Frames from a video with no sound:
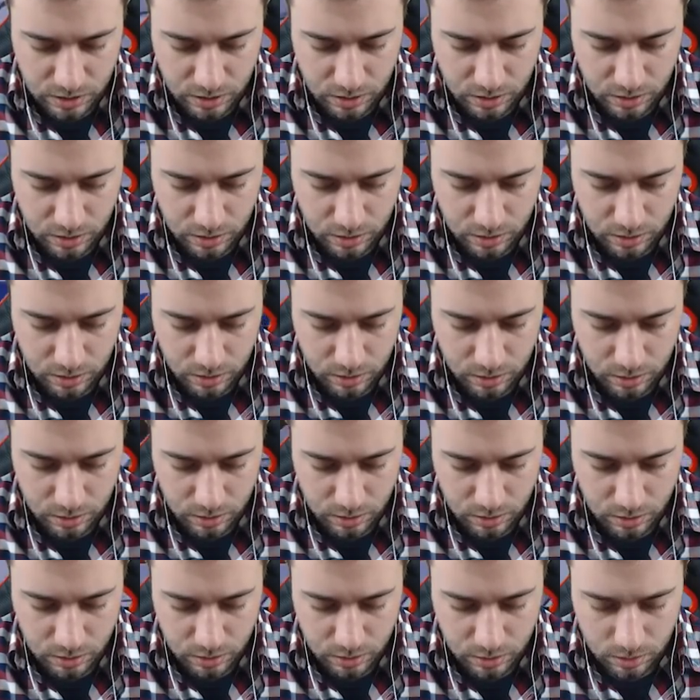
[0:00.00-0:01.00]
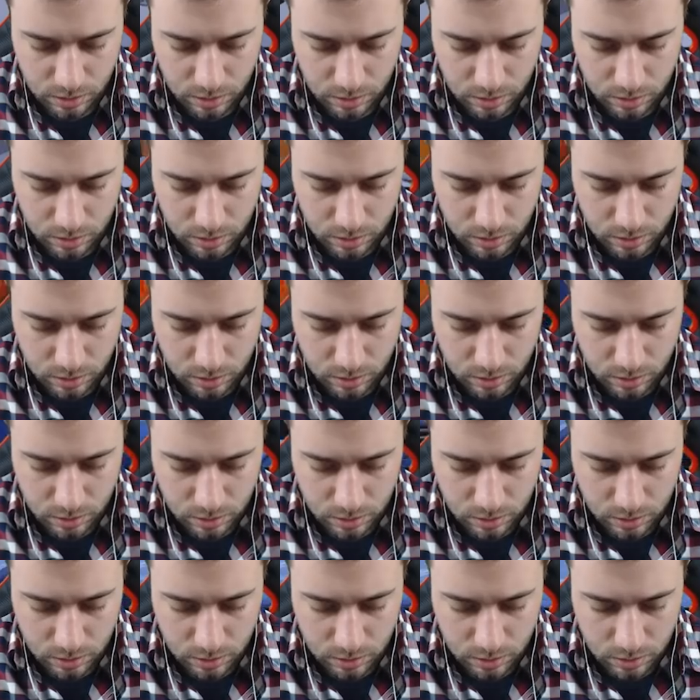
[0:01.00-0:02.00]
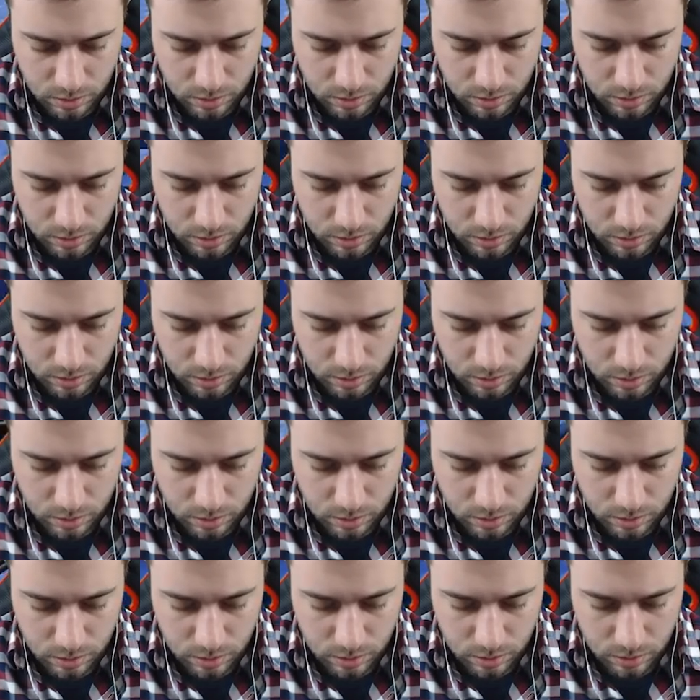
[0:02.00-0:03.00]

[no speech]